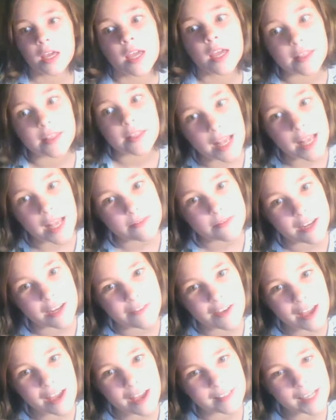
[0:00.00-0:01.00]
And that's when I
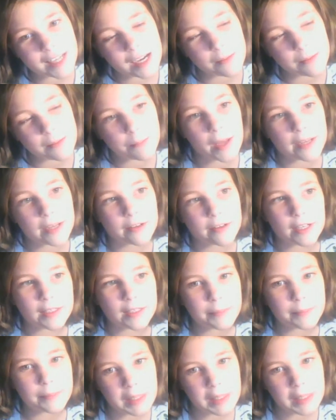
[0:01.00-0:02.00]
found out my
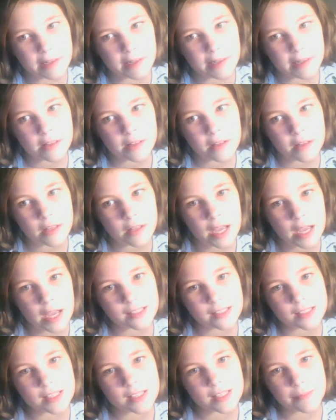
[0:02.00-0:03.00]
grandpa had
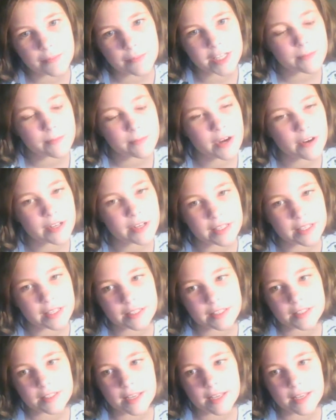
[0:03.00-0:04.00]
the same
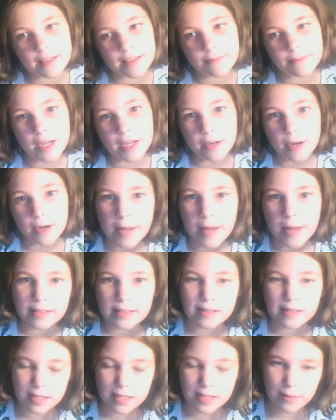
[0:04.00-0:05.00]
experience, and my grandma had
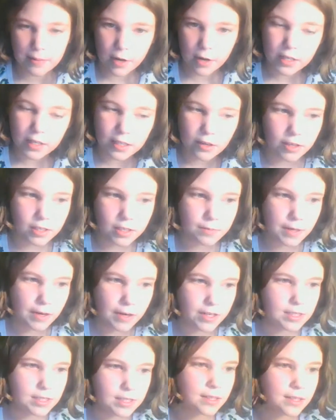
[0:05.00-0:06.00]
the same radio
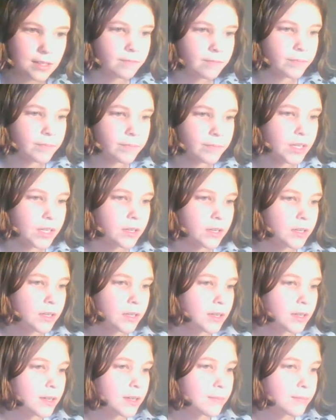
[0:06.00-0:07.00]
experience.
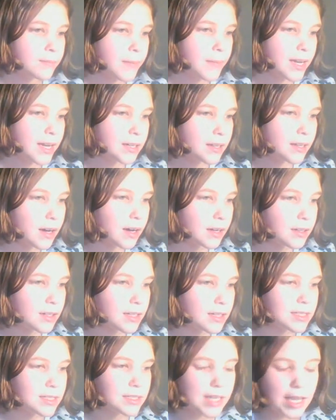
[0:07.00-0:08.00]
My dog,
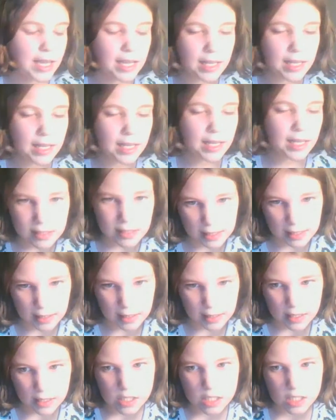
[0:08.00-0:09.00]

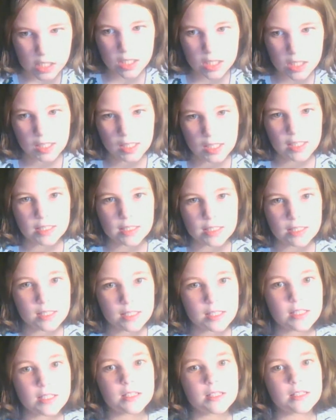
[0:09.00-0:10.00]
Sandy, she's
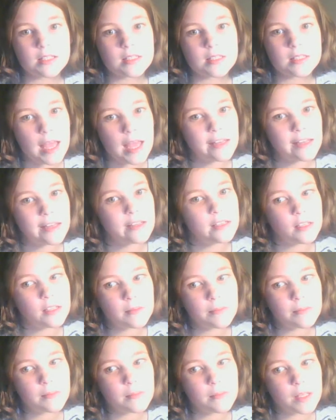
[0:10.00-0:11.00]
dead.
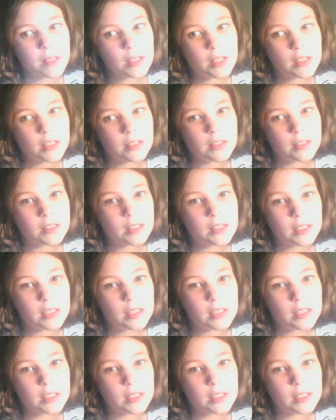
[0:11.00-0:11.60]
And